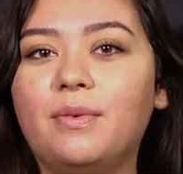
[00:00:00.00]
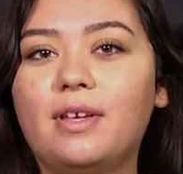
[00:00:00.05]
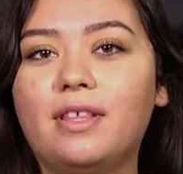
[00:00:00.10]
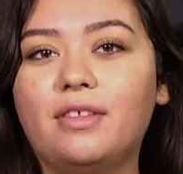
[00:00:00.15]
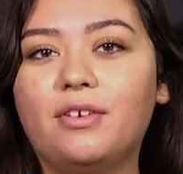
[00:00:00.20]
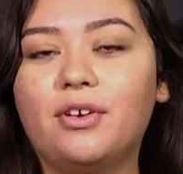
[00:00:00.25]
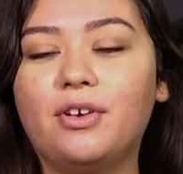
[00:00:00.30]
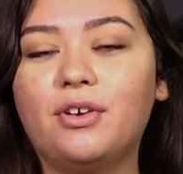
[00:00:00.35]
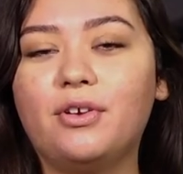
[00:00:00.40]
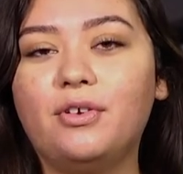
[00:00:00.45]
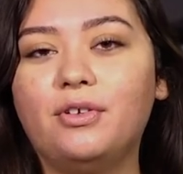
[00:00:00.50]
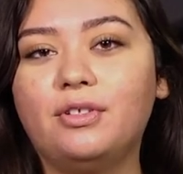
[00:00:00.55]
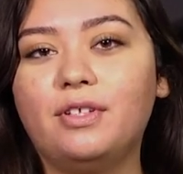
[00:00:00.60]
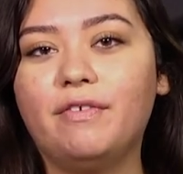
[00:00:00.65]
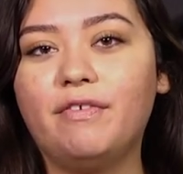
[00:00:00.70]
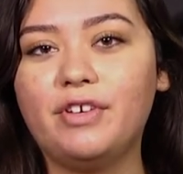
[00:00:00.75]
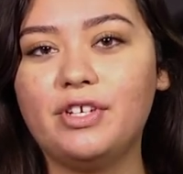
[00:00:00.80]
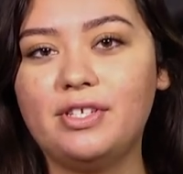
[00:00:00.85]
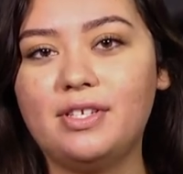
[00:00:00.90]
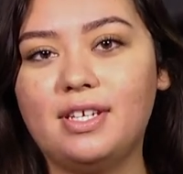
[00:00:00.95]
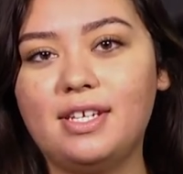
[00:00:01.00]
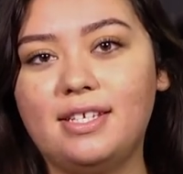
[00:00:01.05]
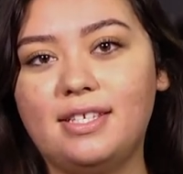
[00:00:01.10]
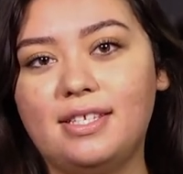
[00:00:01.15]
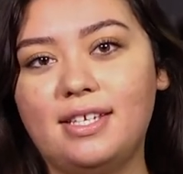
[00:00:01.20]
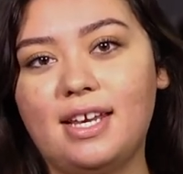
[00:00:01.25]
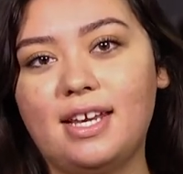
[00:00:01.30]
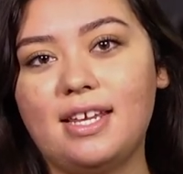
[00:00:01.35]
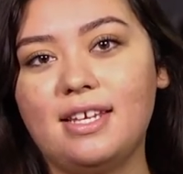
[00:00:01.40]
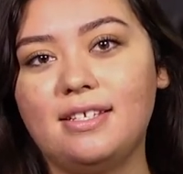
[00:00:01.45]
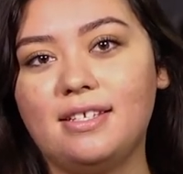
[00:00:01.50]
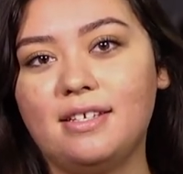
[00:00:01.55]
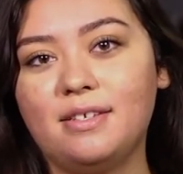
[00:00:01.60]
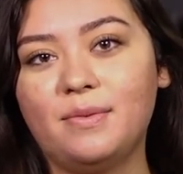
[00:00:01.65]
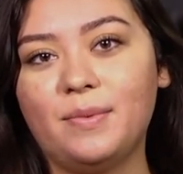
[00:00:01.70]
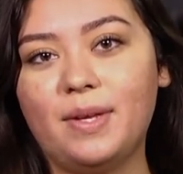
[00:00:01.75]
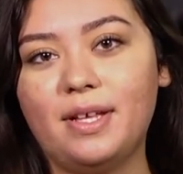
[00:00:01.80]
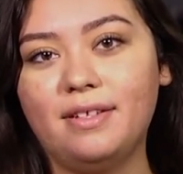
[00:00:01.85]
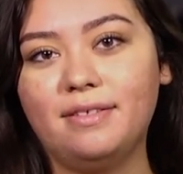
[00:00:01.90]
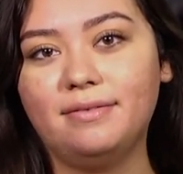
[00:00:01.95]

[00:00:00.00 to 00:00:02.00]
with critical diversity studies as well.